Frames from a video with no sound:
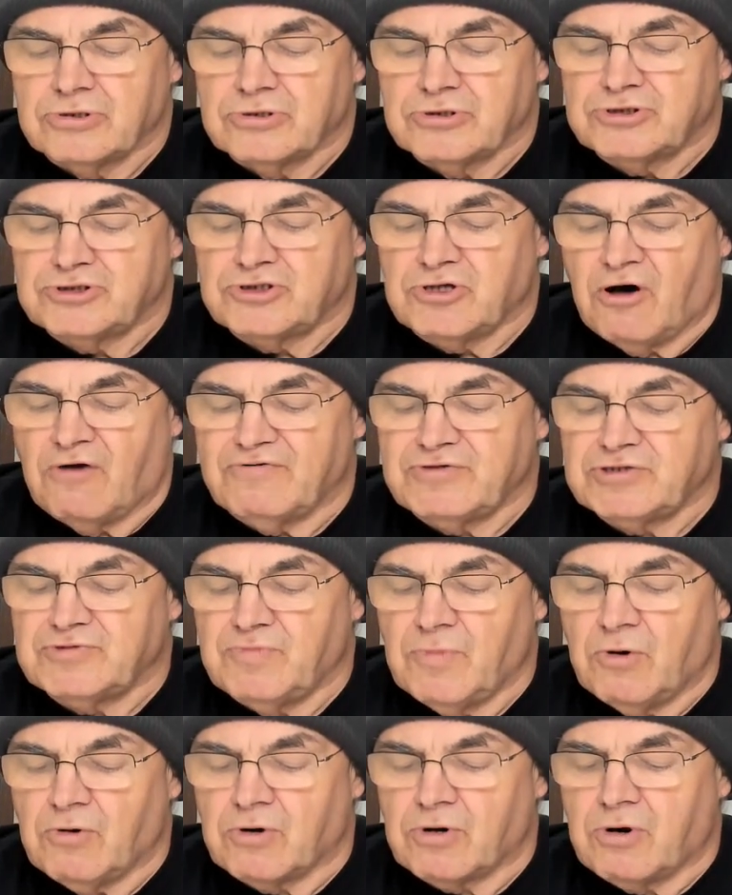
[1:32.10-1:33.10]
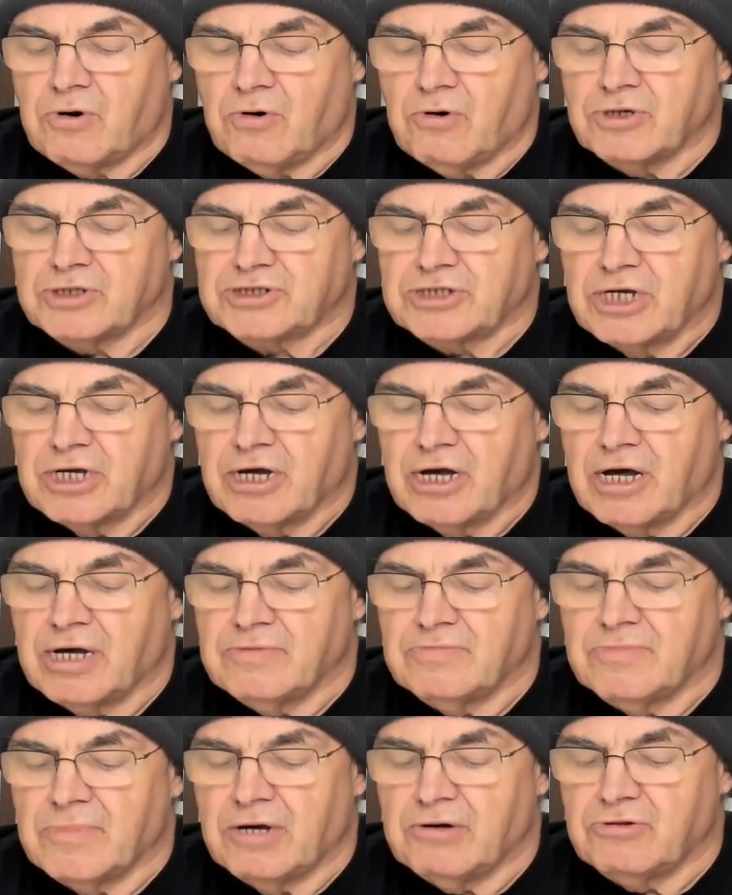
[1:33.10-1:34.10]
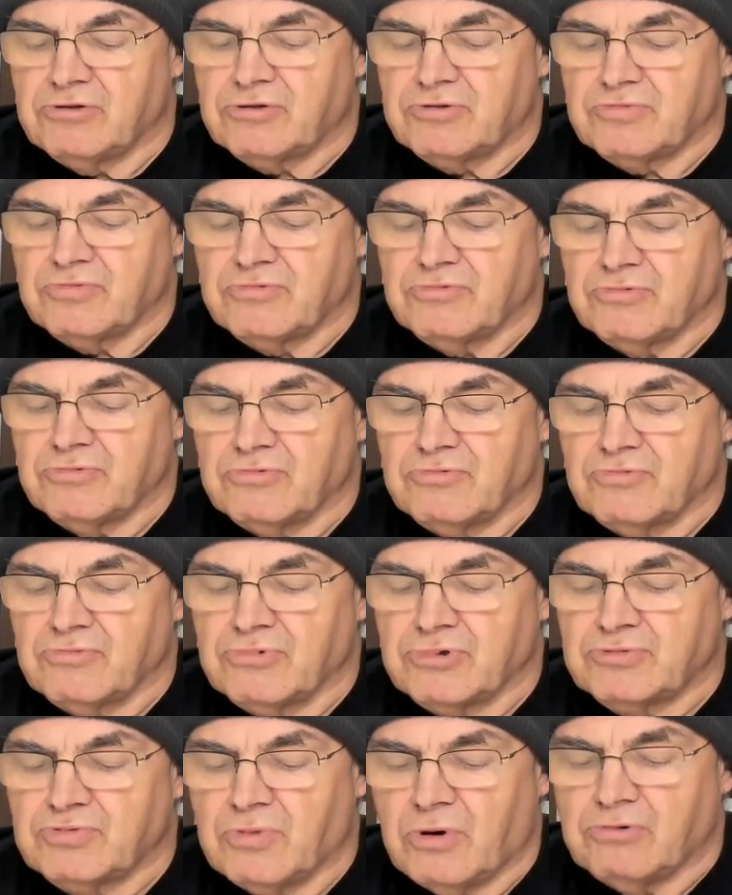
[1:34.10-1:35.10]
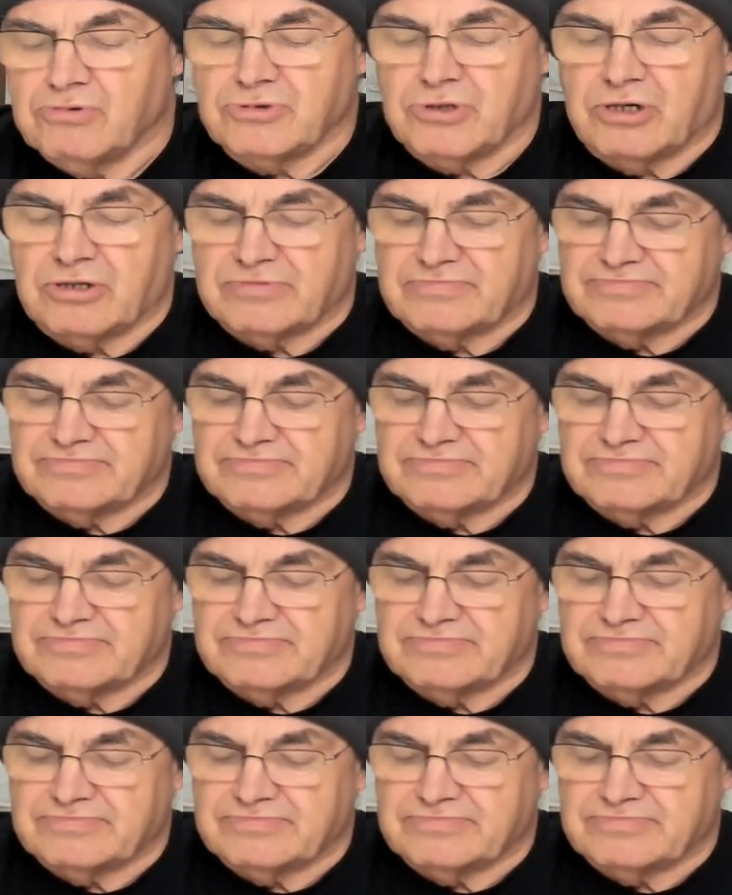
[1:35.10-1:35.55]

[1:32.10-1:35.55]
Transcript: Sog smoke coats and mouth with walnut.